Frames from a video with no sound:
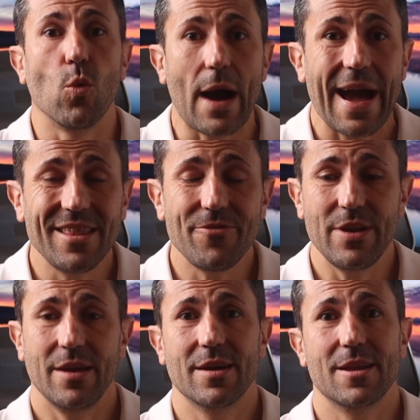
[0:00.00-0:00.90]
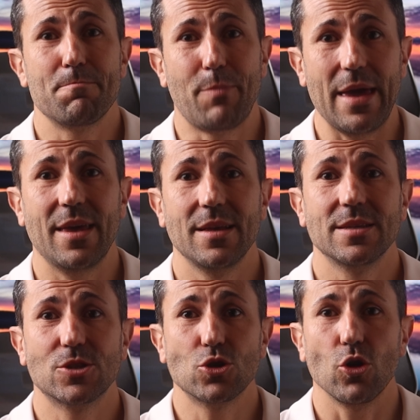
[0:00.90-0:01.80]
why the vinegar and baking
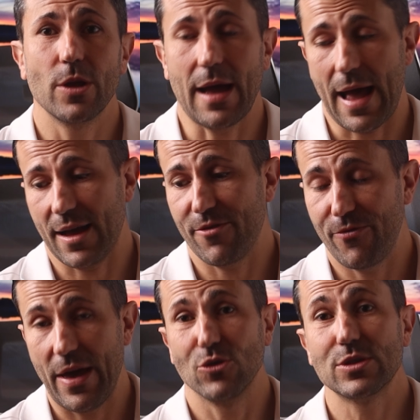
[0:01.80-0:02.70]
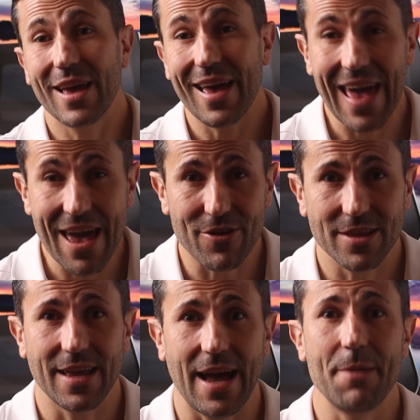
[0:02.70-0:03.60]
soda hack fails every
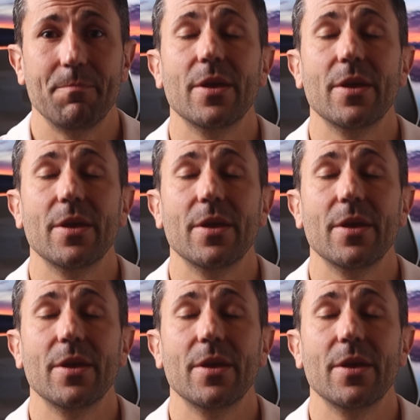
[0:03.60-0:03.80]
time,